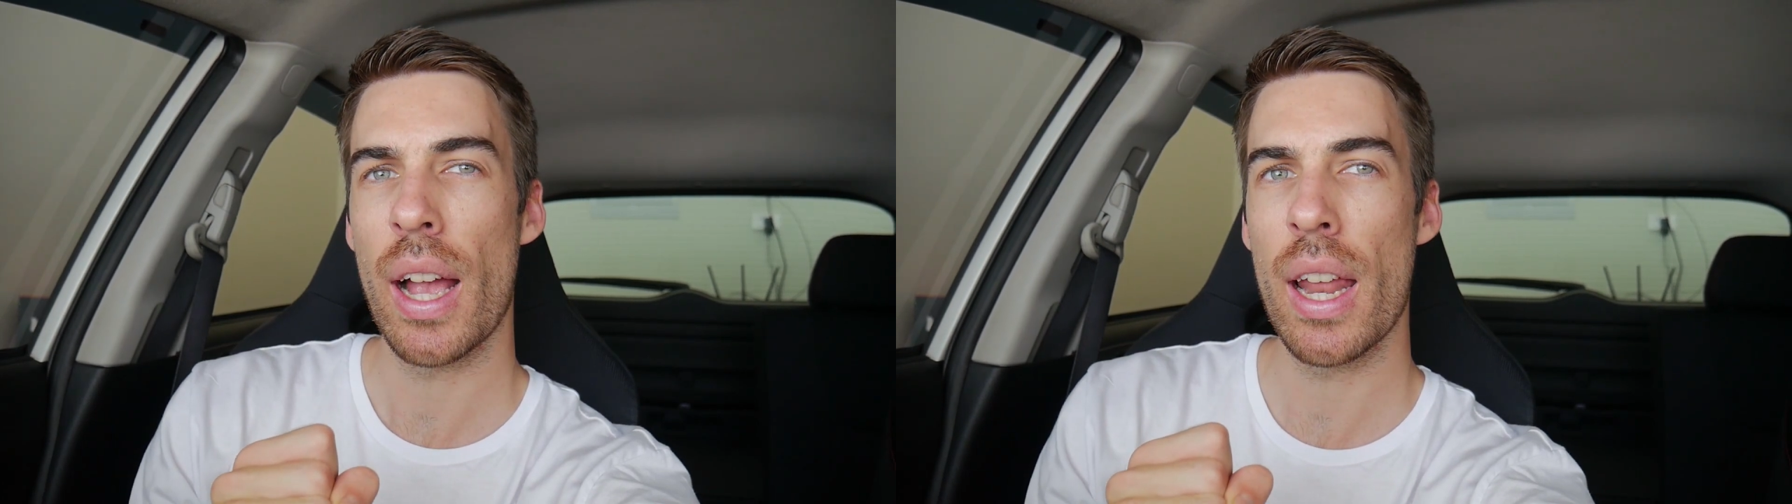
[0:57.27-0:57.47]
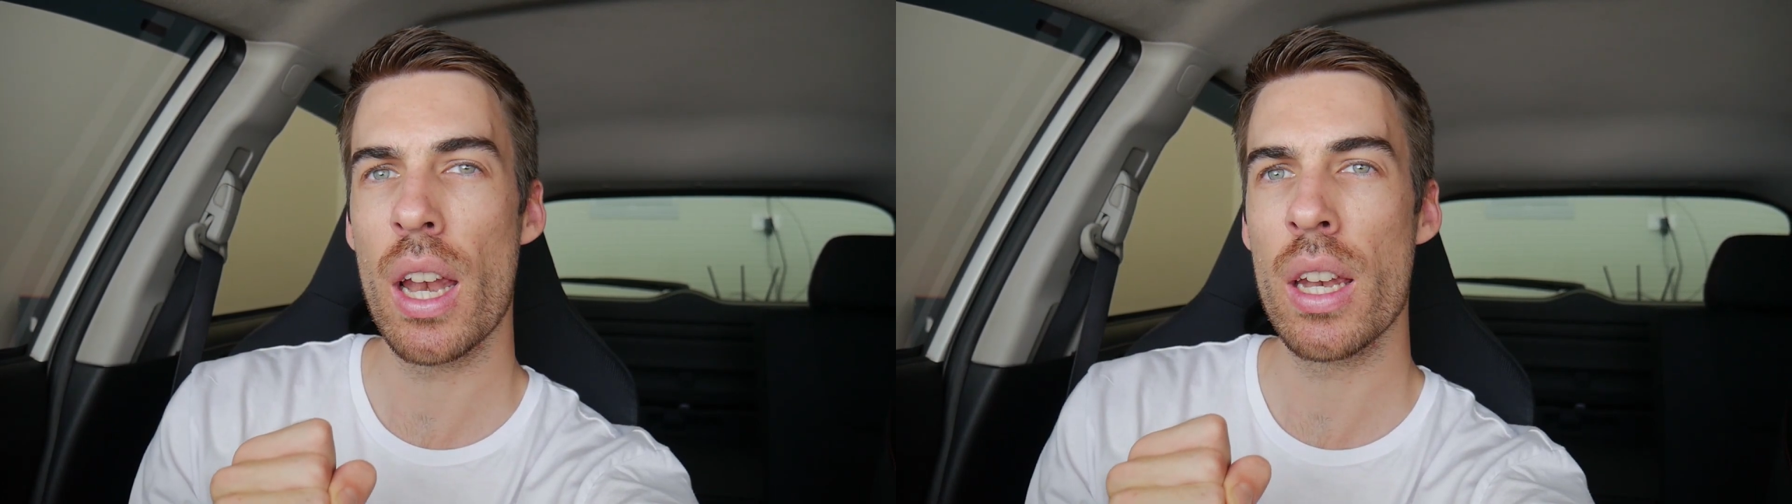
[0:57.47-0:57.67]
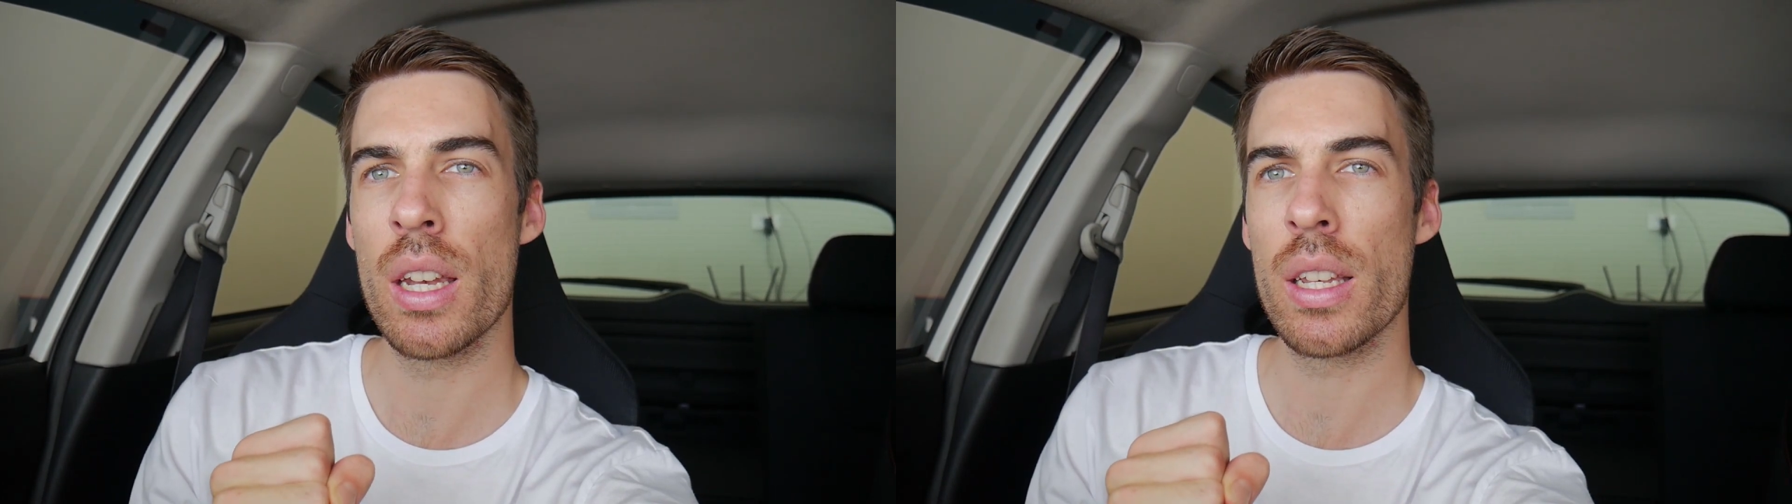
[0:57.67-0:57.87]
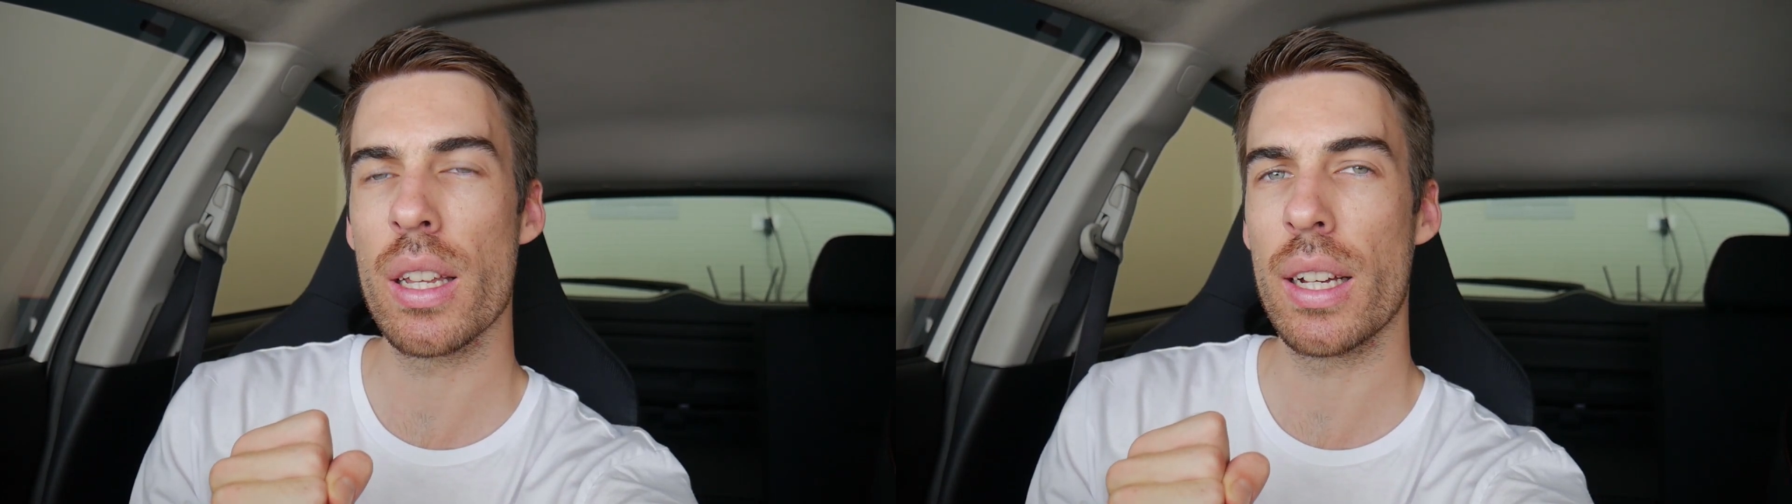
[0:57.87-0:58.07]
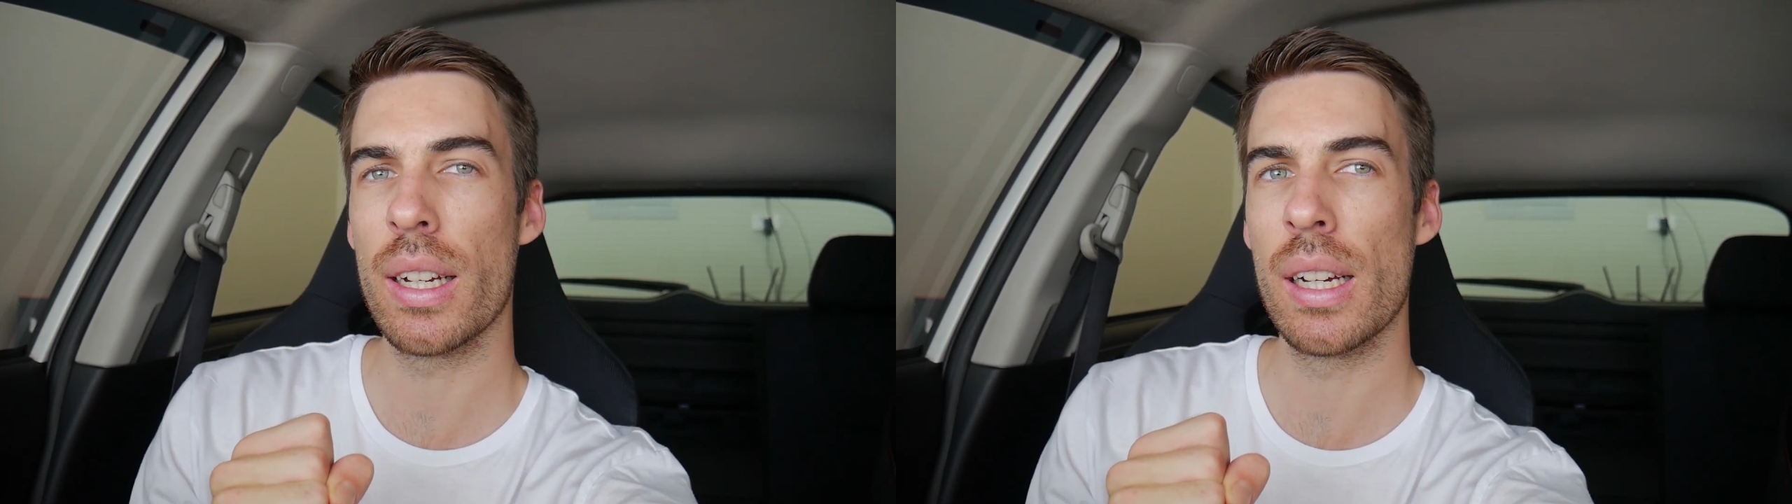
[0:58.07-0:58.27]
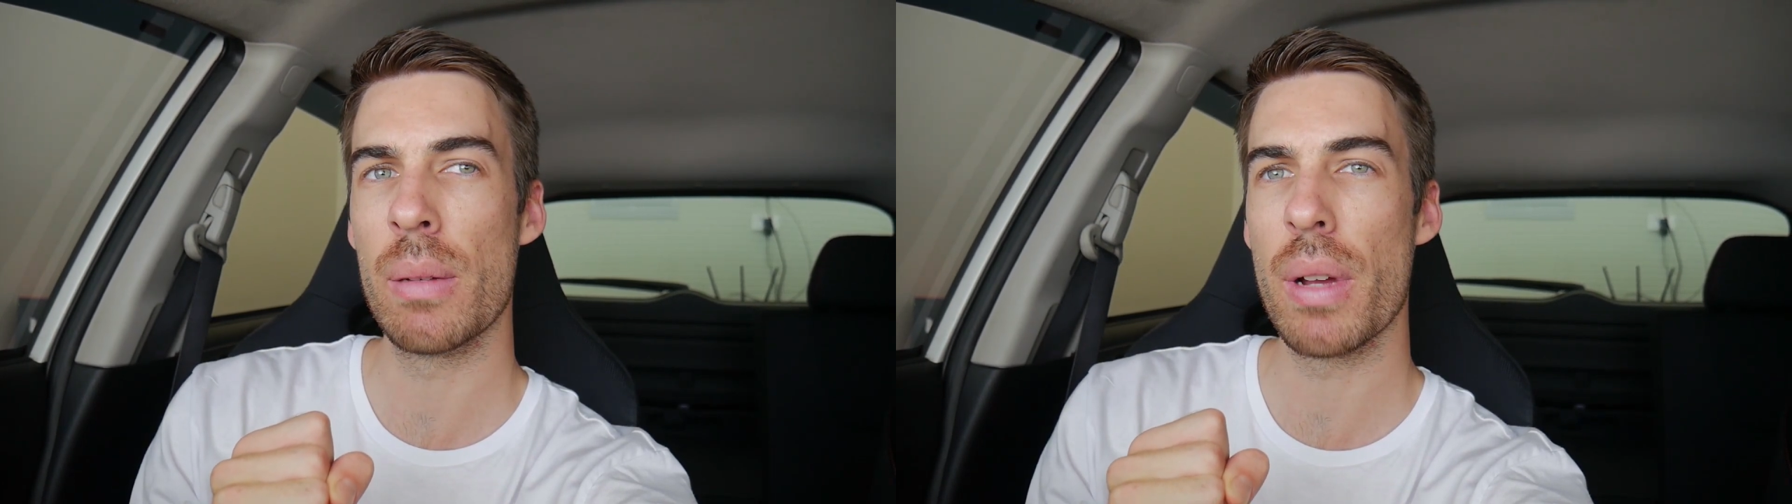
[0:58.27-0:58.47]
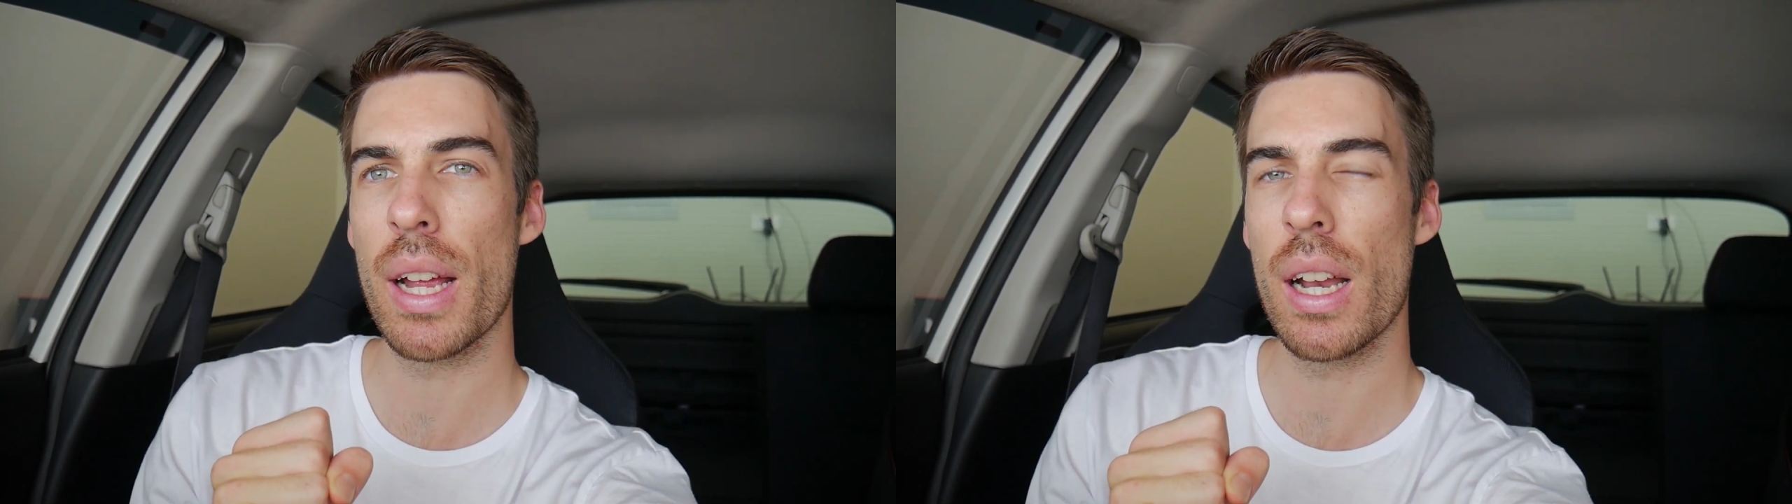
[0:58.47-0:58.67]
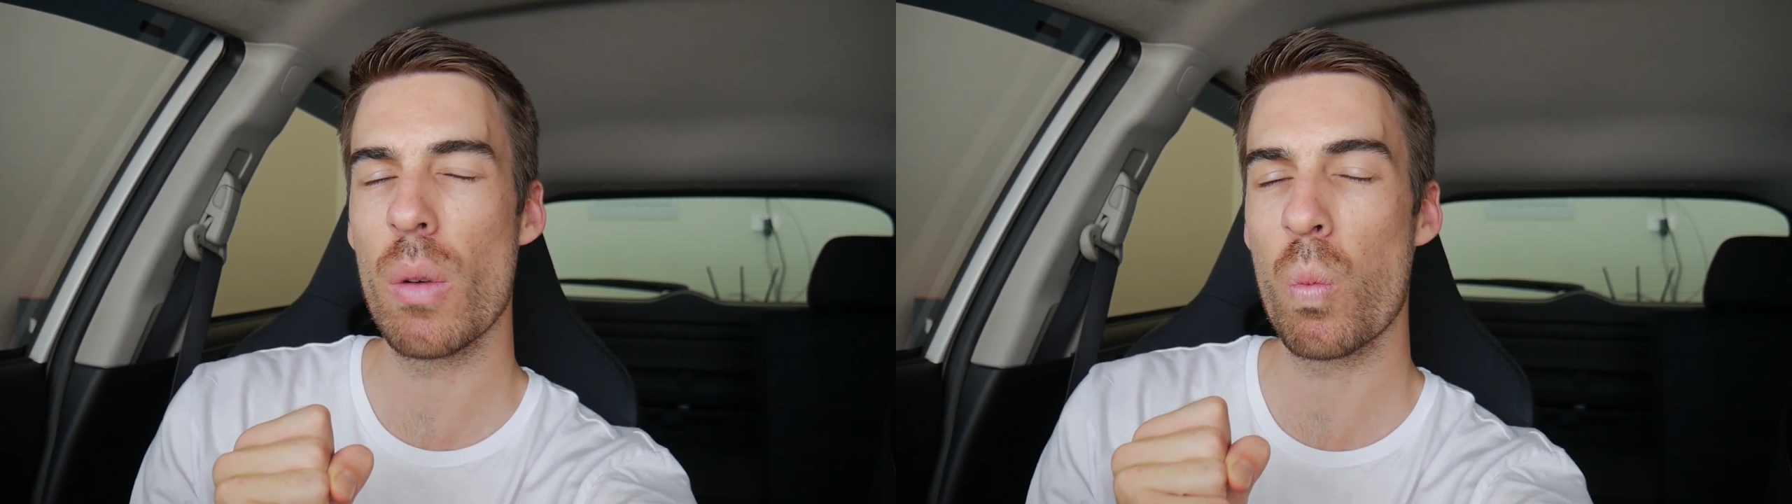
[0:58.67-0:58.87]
And it